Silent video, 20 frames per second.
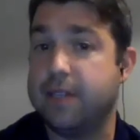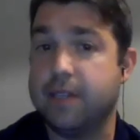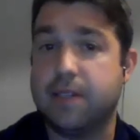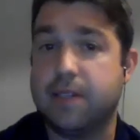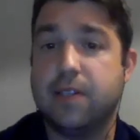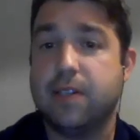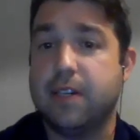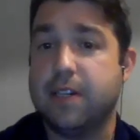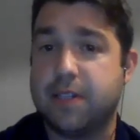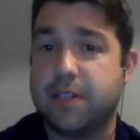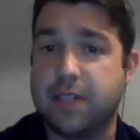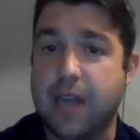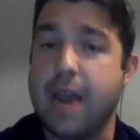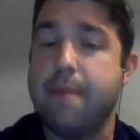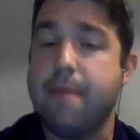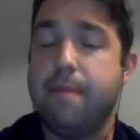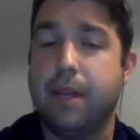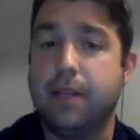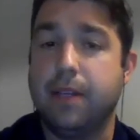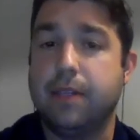This is an
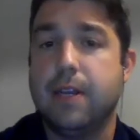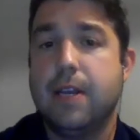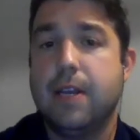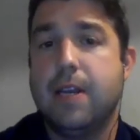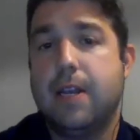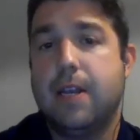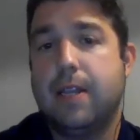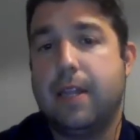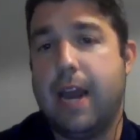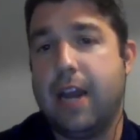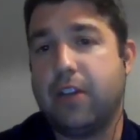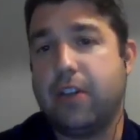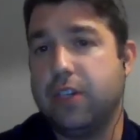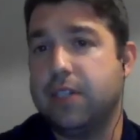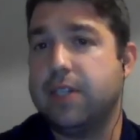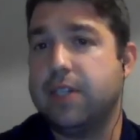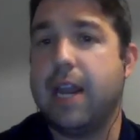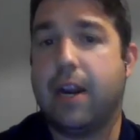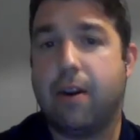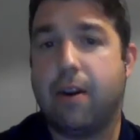assignment that actually
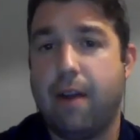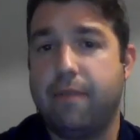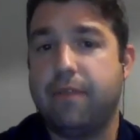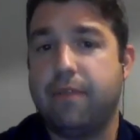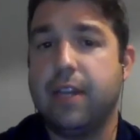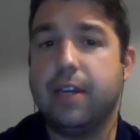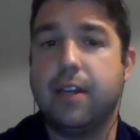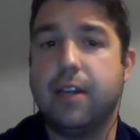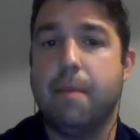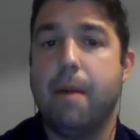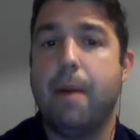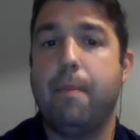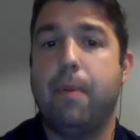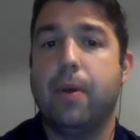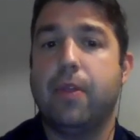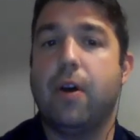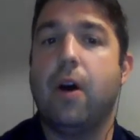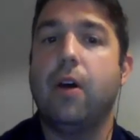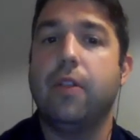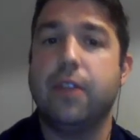Statecraft did come up
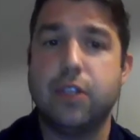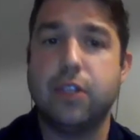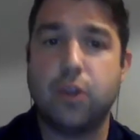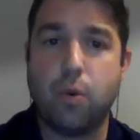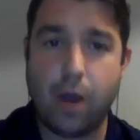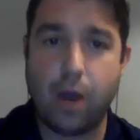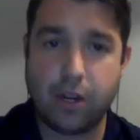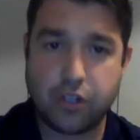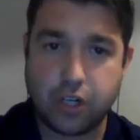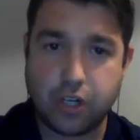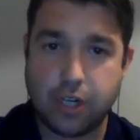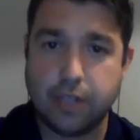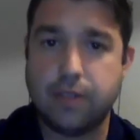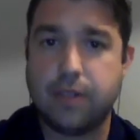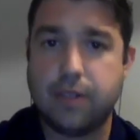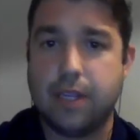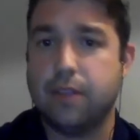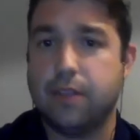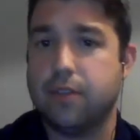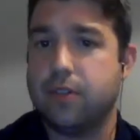with. All these questions
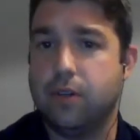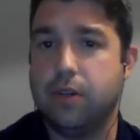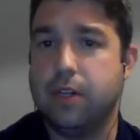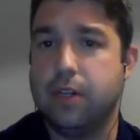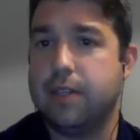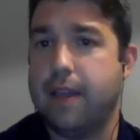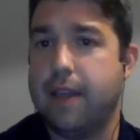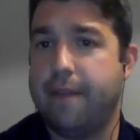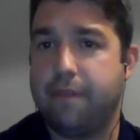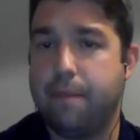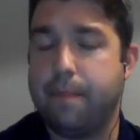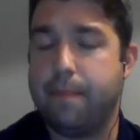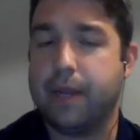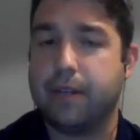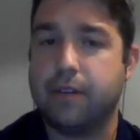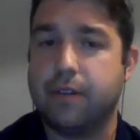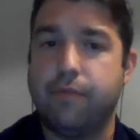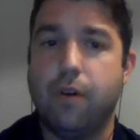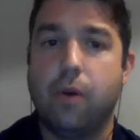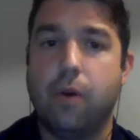that the students have to
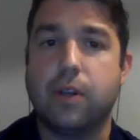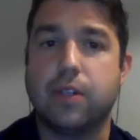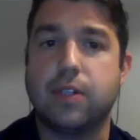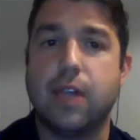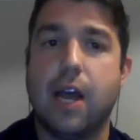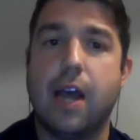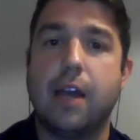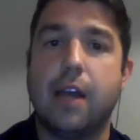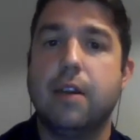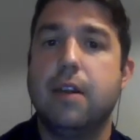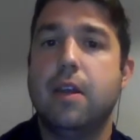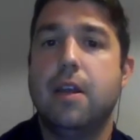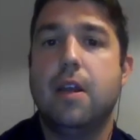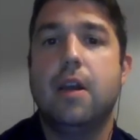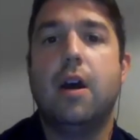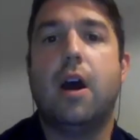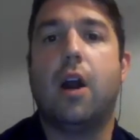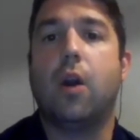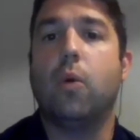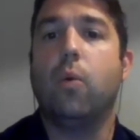pick to focus on
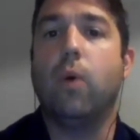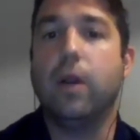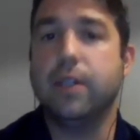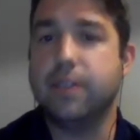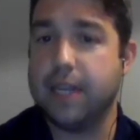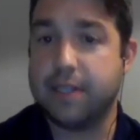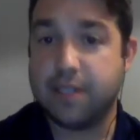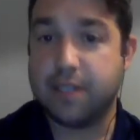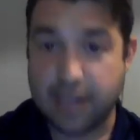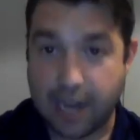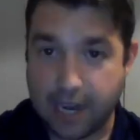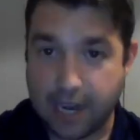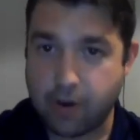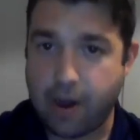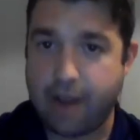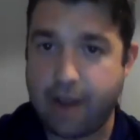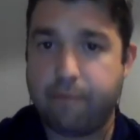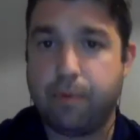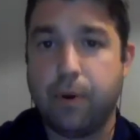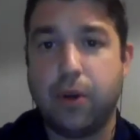are ones that
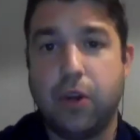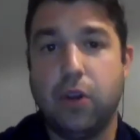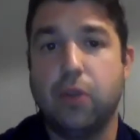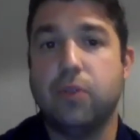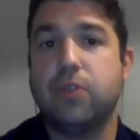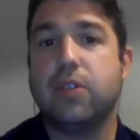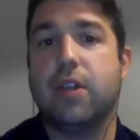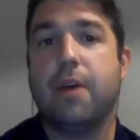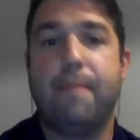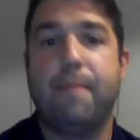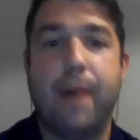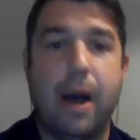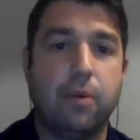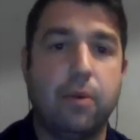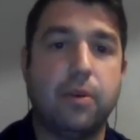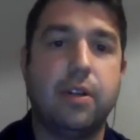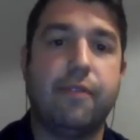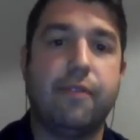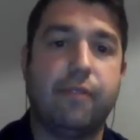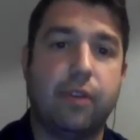Statecraft produced
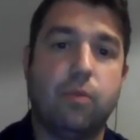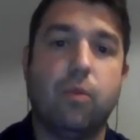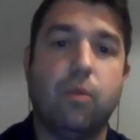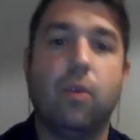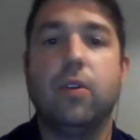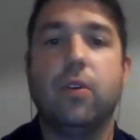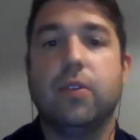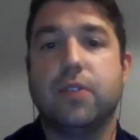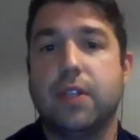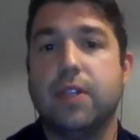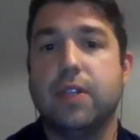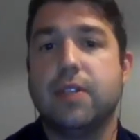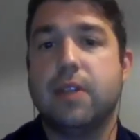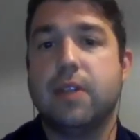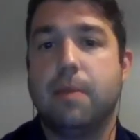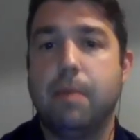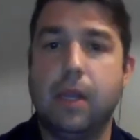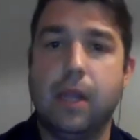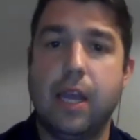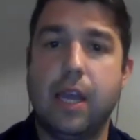about different roles in the
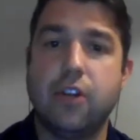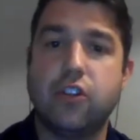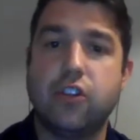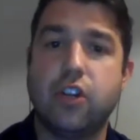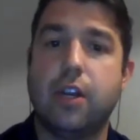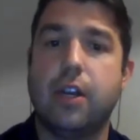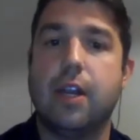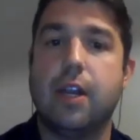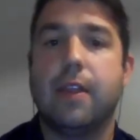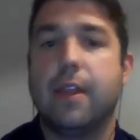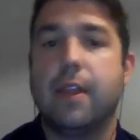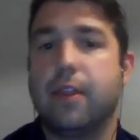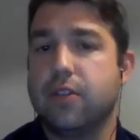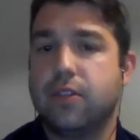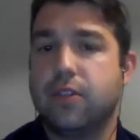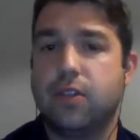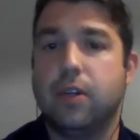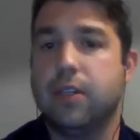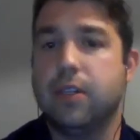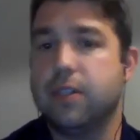simulation. And then the
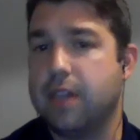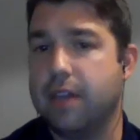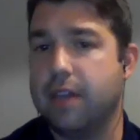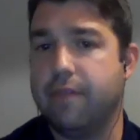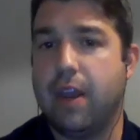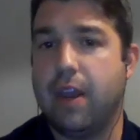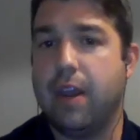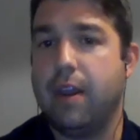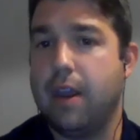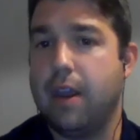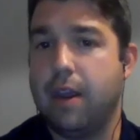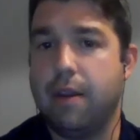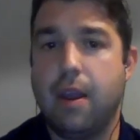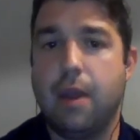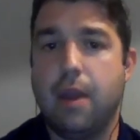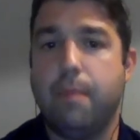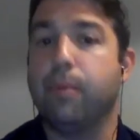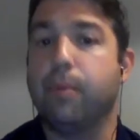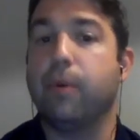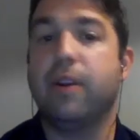students give
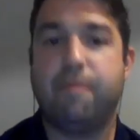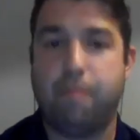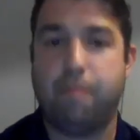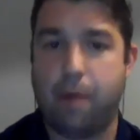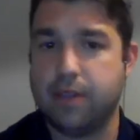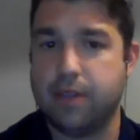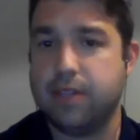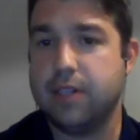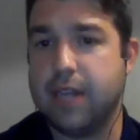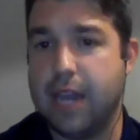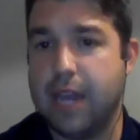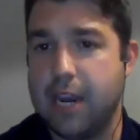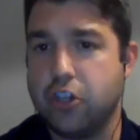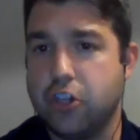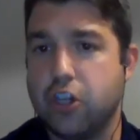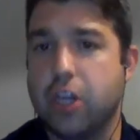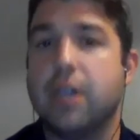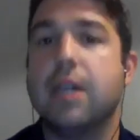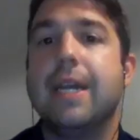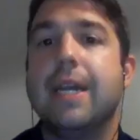a brief
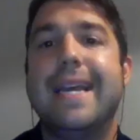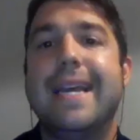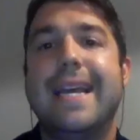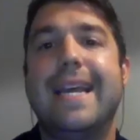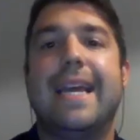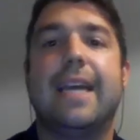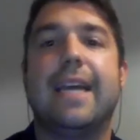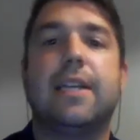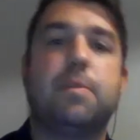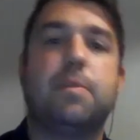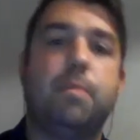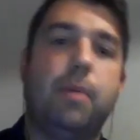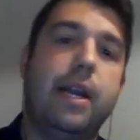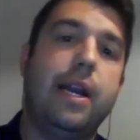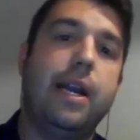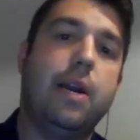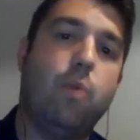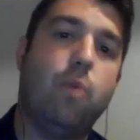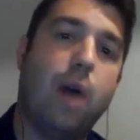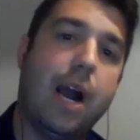presentation
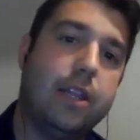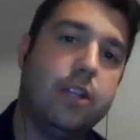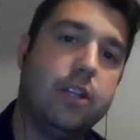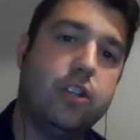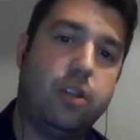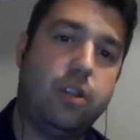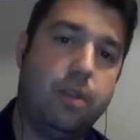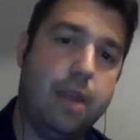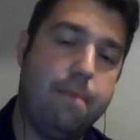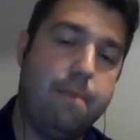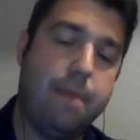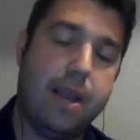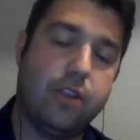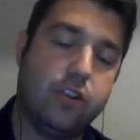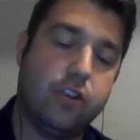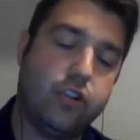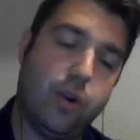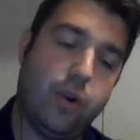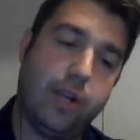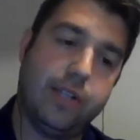explaining why they made
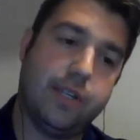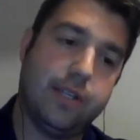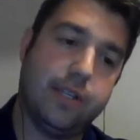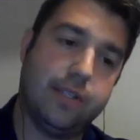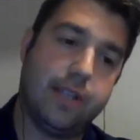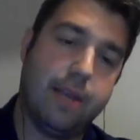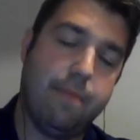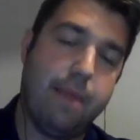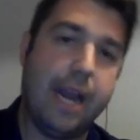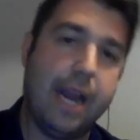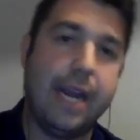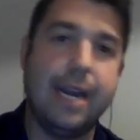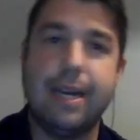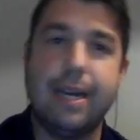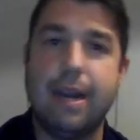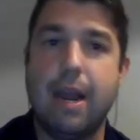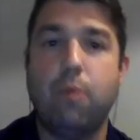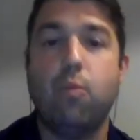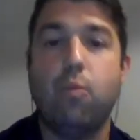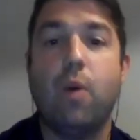the choices they made
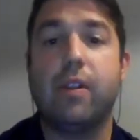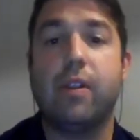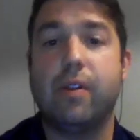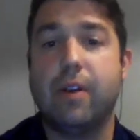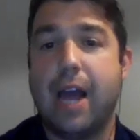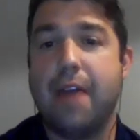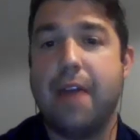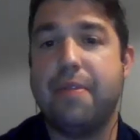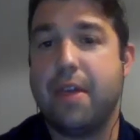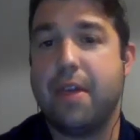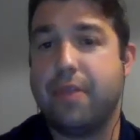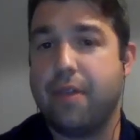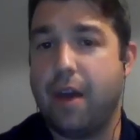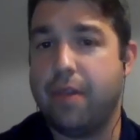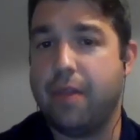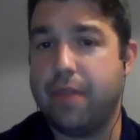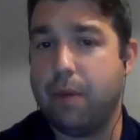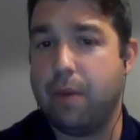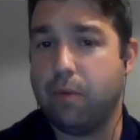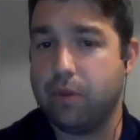and whether or not they
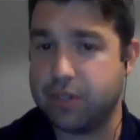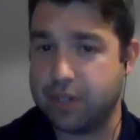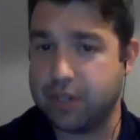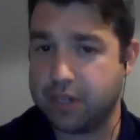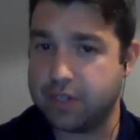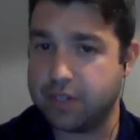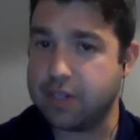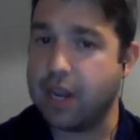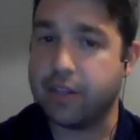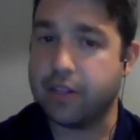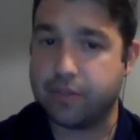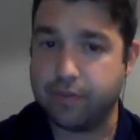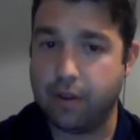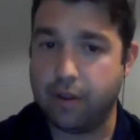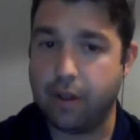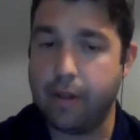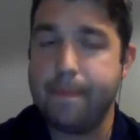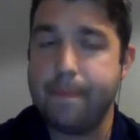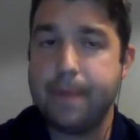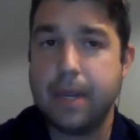thought they were successful.